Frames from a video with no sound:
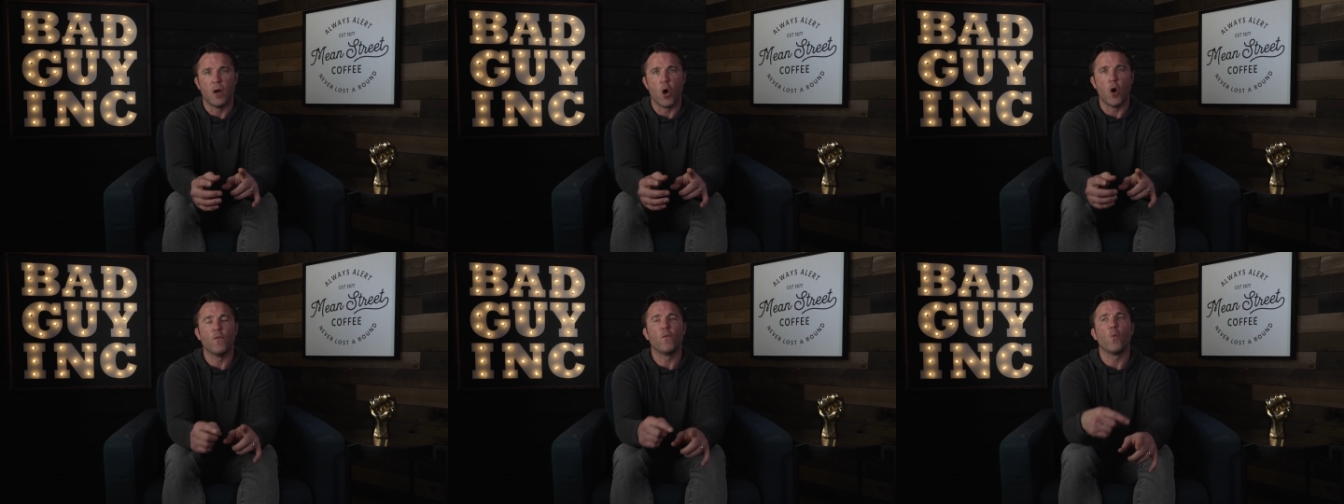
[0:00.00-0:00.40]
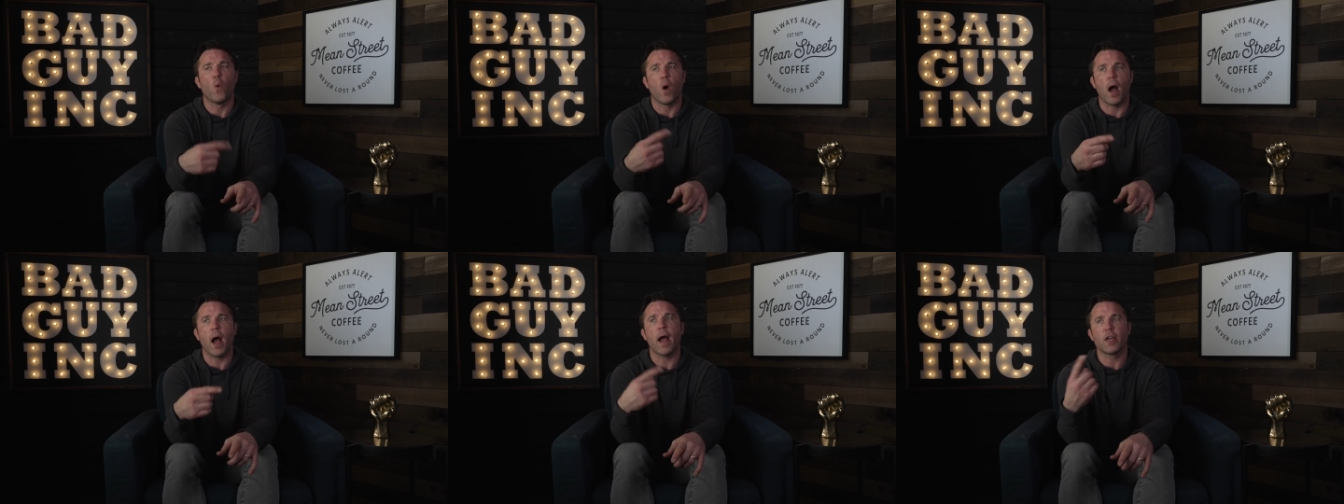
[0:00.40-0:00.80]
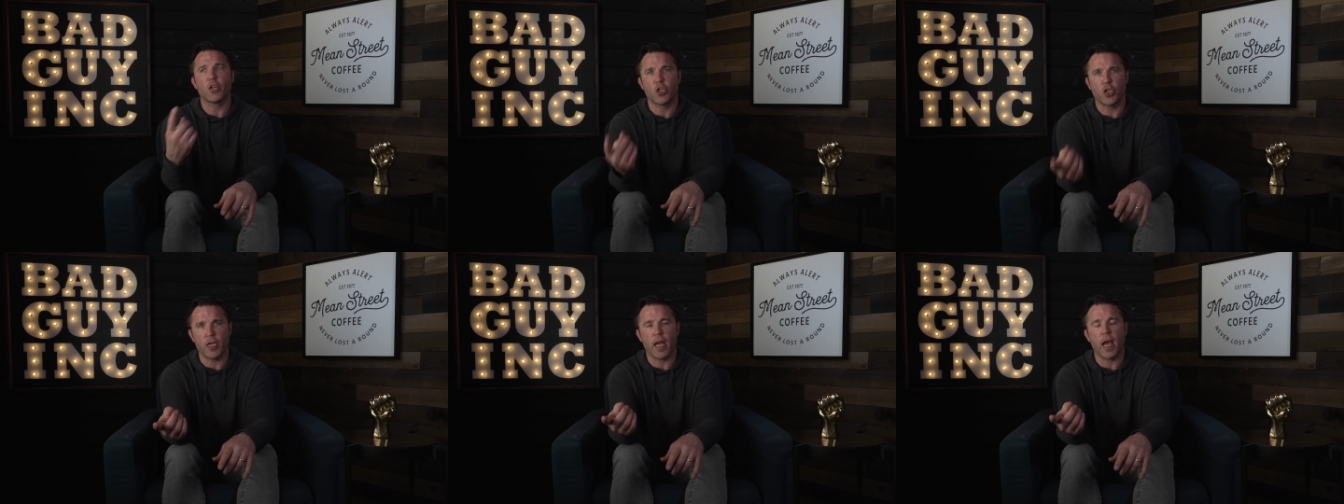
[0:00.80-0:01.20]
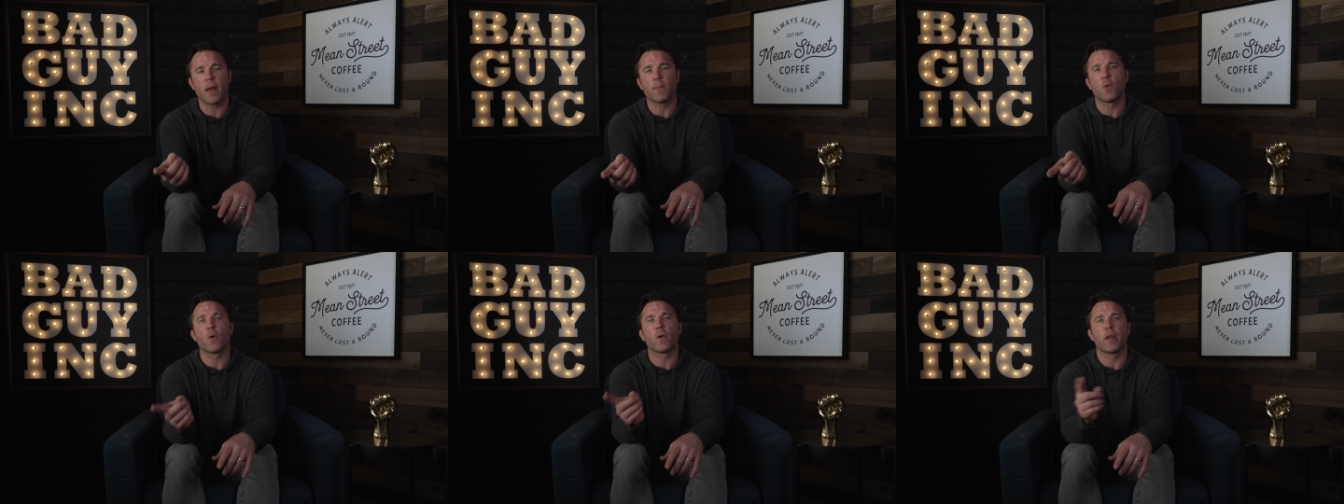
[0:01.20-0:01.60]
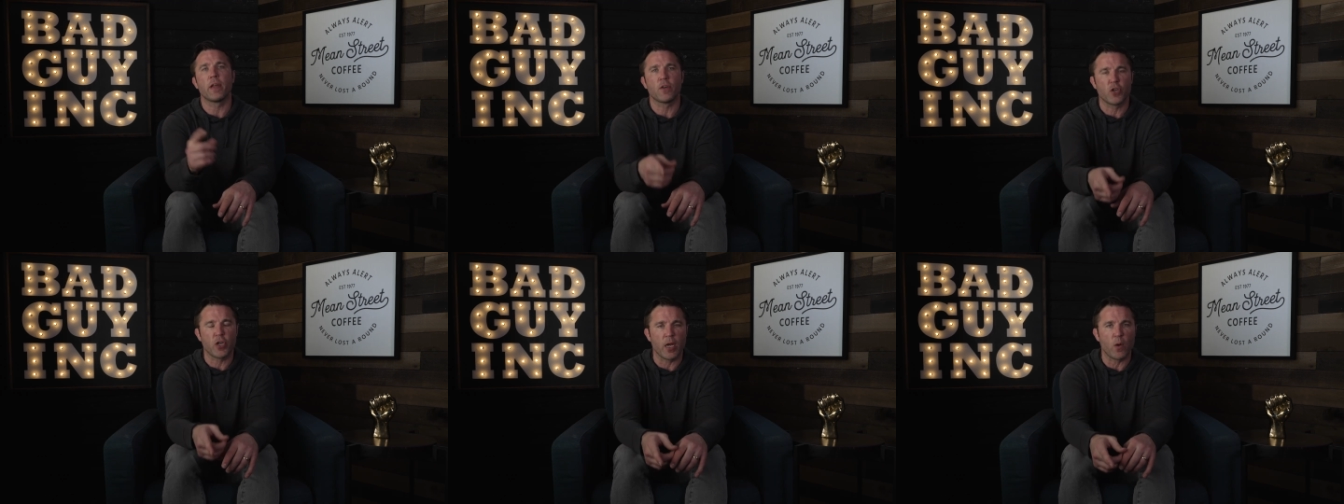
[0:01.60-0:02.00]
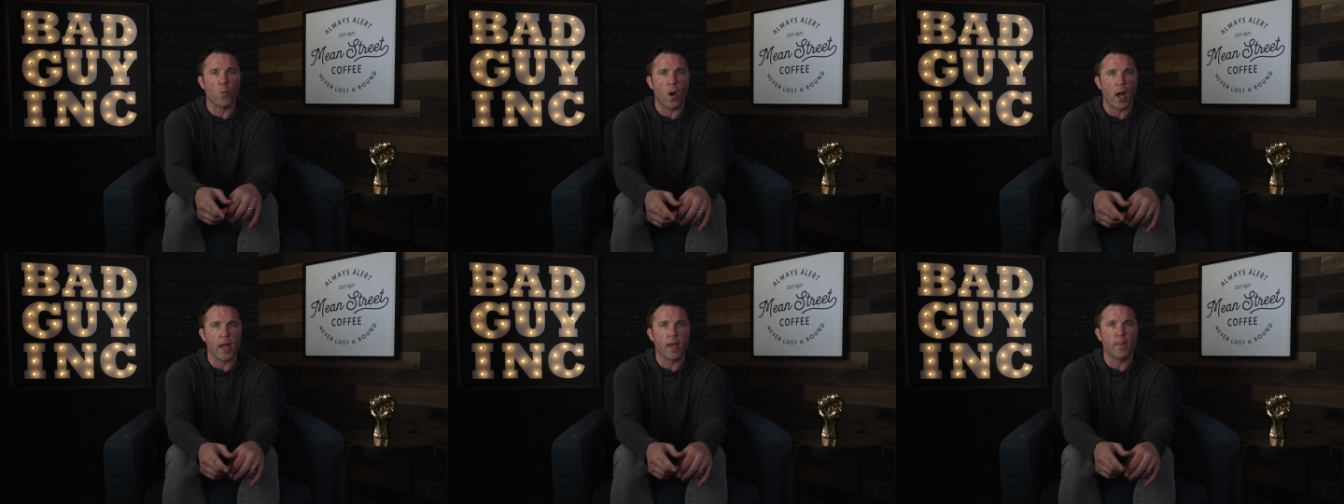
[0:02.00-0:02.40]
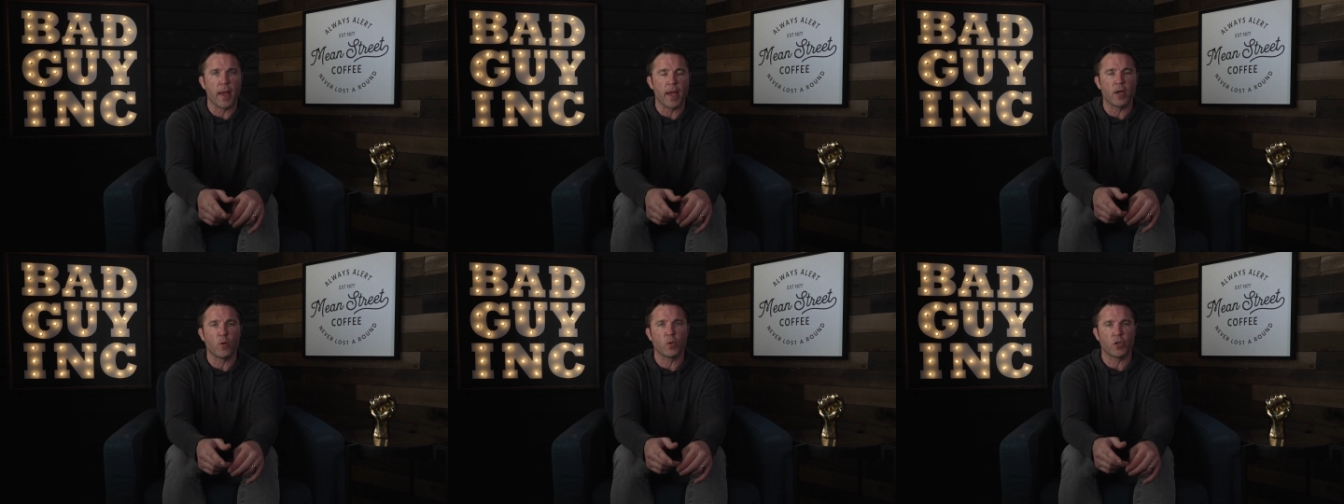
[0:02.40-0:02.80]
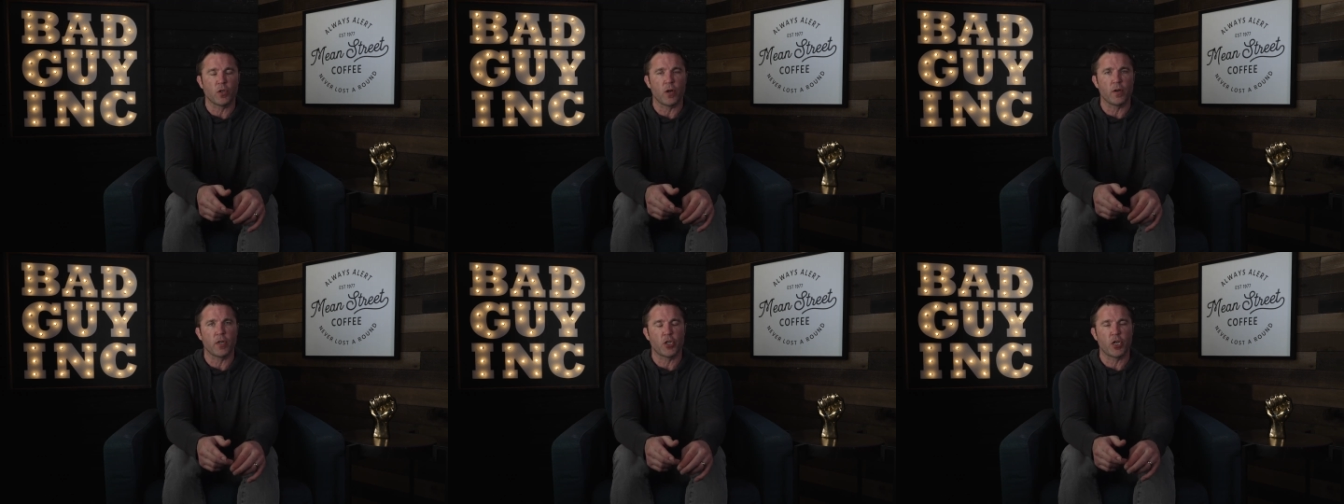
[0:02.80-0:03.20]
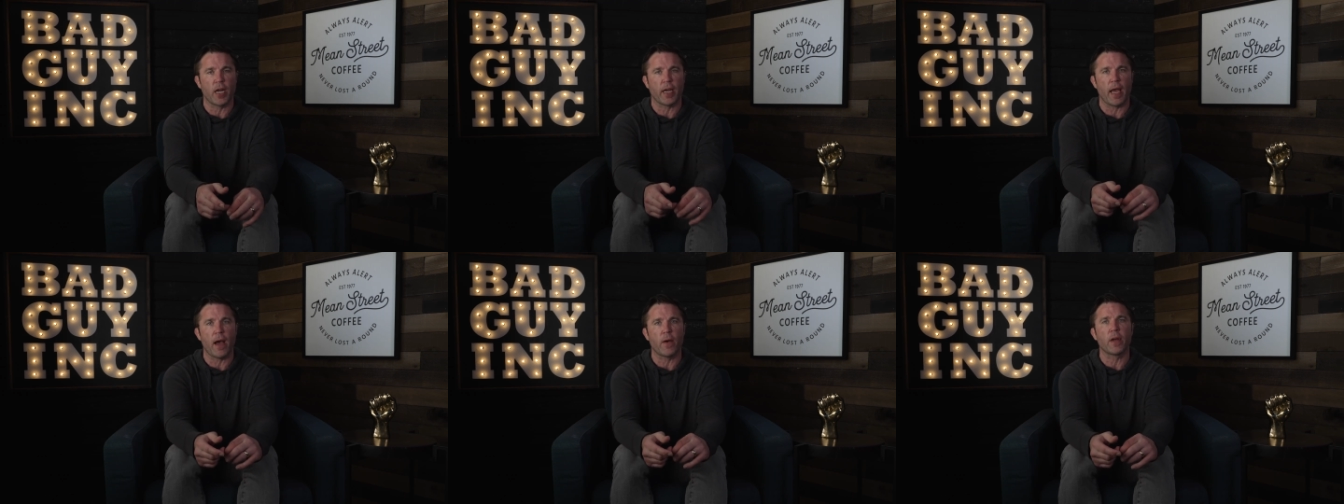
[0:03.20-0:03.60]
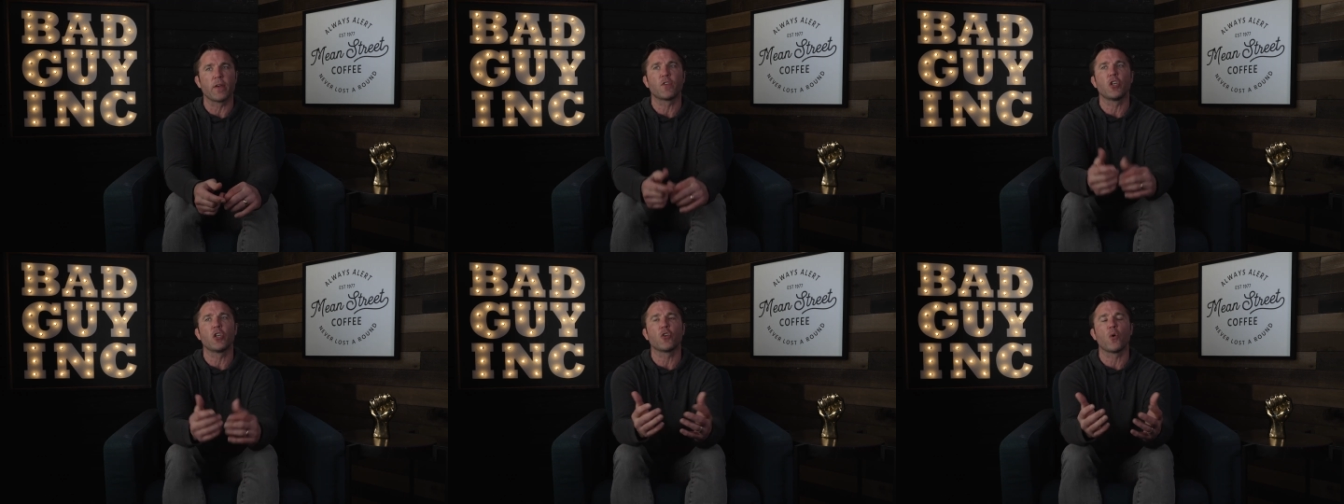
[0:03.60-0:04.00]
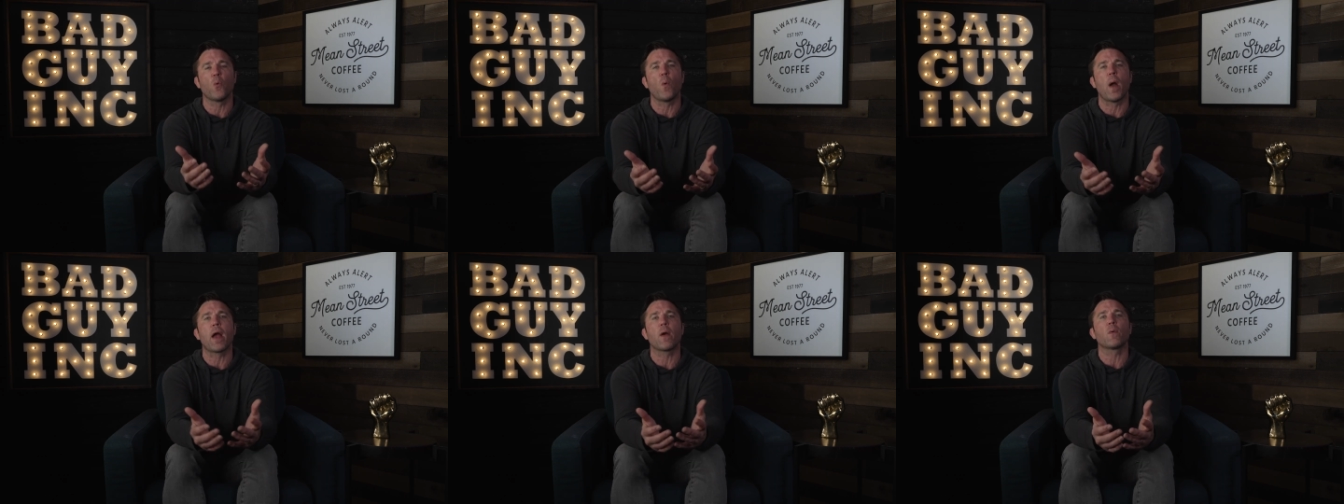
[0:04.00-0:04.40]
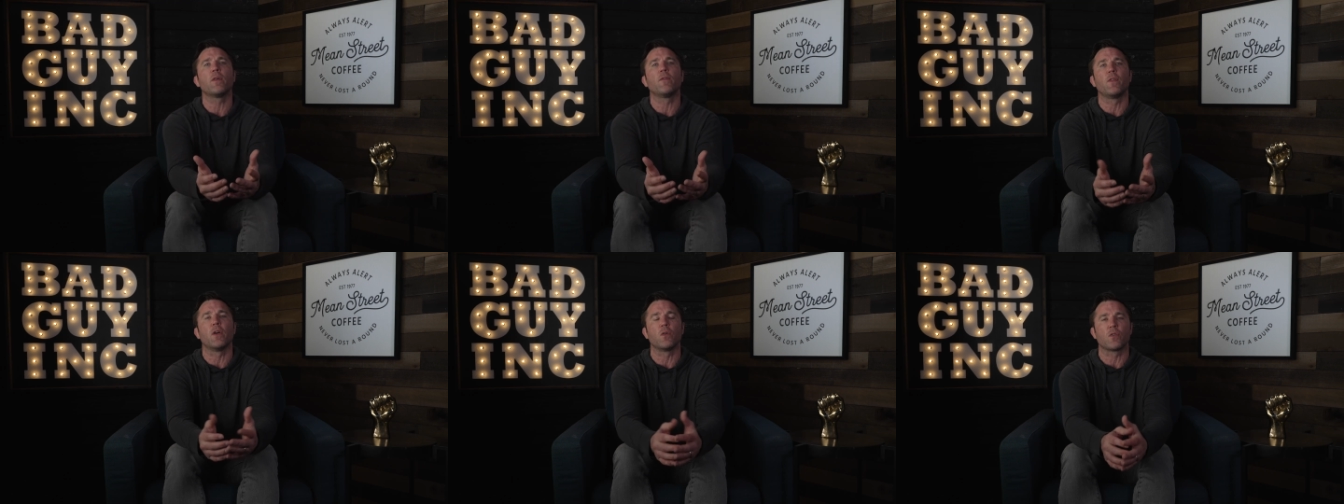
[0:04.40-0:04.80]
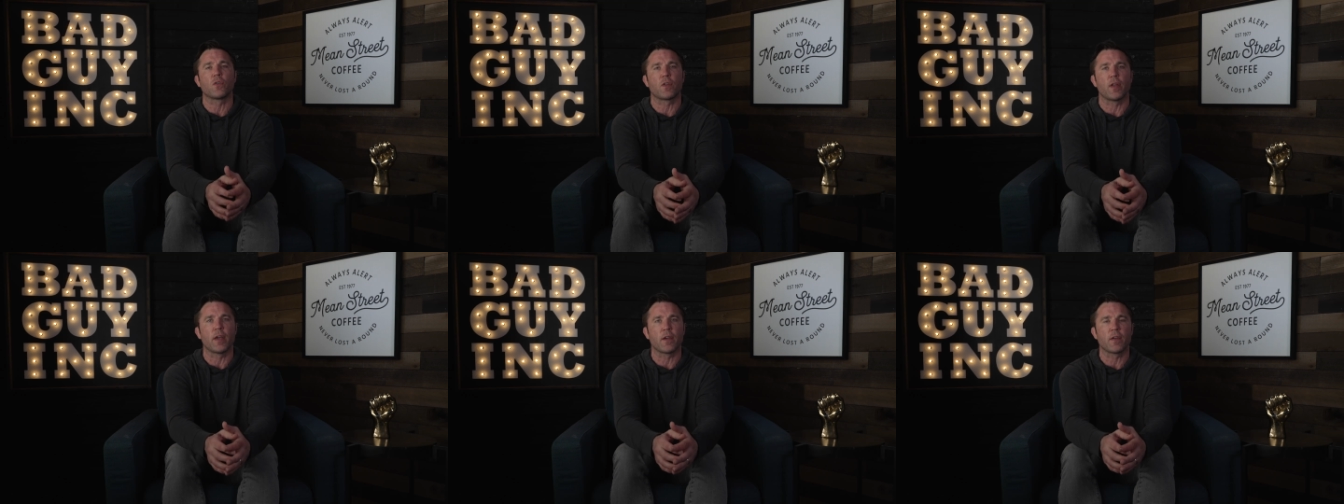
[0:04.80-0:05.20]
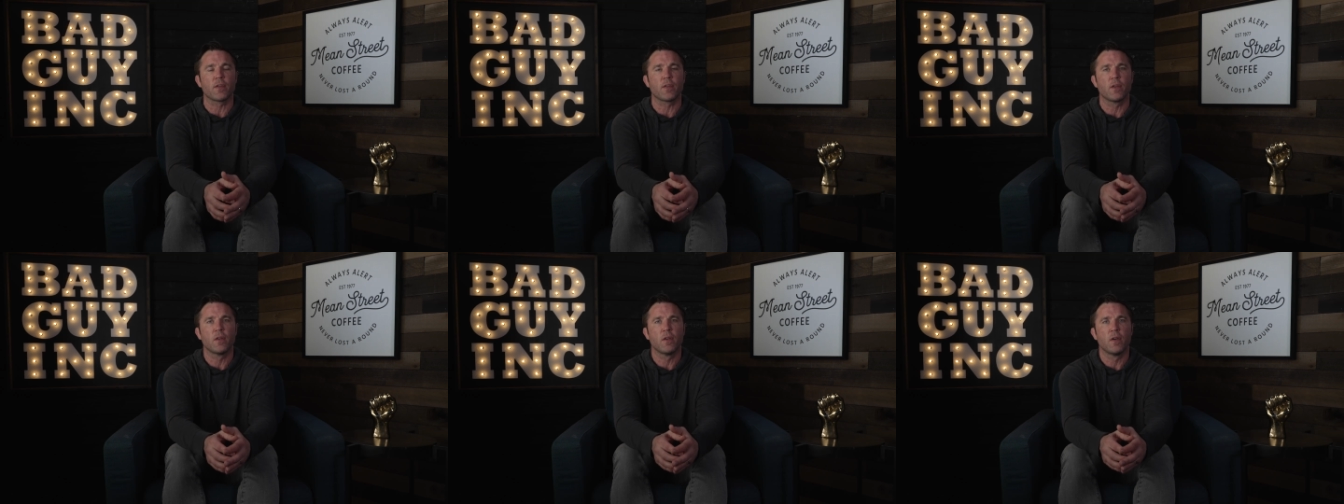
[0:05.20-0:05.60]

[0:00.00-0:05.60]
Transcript: of why she had more energy and why Amanda was starting to check out, if she's aware of those things